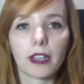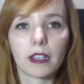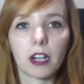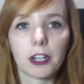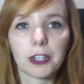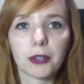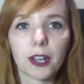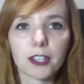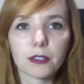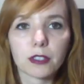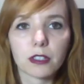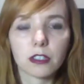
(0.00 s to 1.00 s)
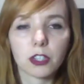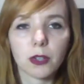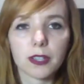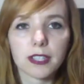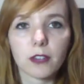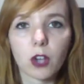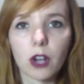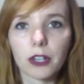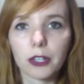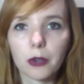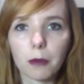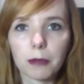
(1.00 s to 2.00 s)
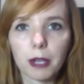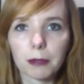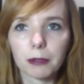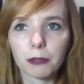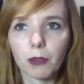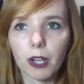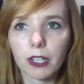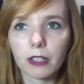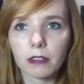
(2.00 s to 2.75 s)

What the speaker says: Are you guys have your audio equipment up and running?